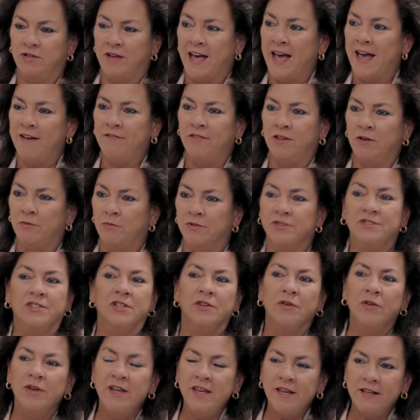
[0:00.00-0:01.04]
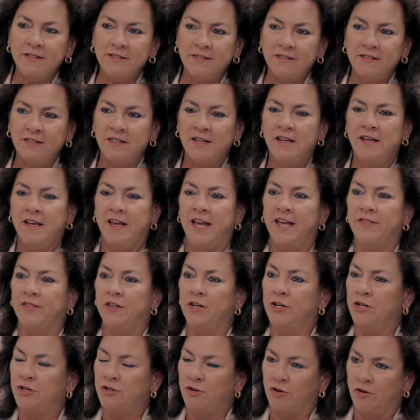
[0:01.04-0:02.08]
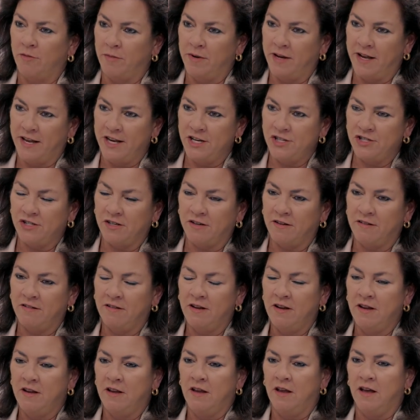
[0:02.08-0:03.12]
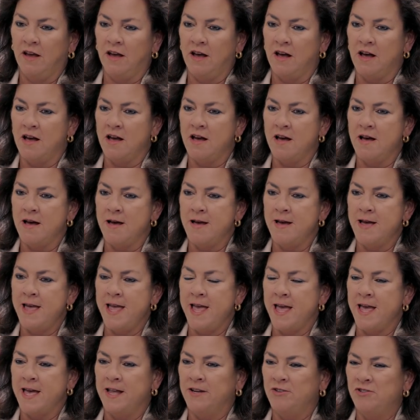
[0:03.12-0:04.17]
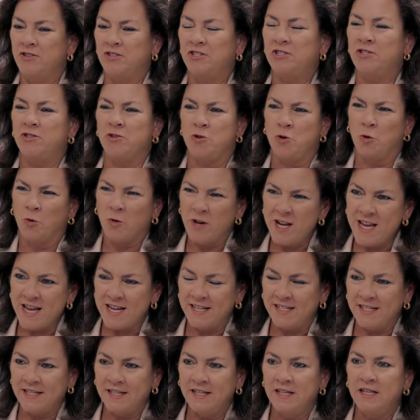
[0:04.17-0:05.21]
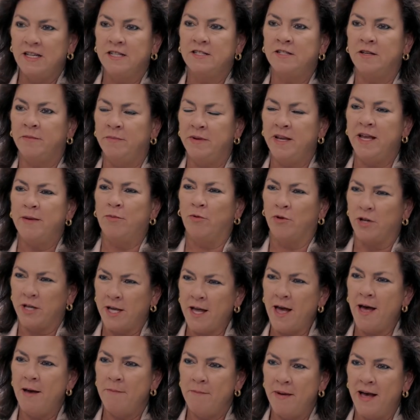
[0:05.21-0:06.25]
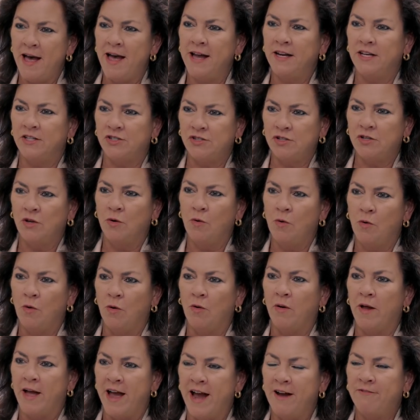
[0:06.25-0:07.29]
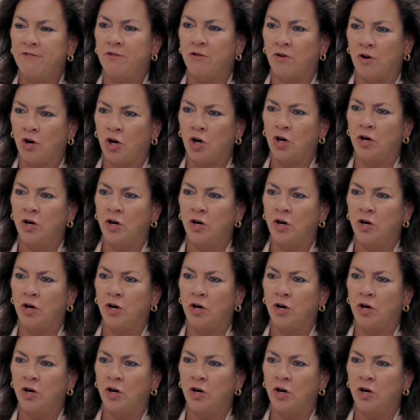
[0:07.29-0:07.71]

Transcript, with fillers: To have the resilience and the determination uh, and just the grit to be able to come back to school after a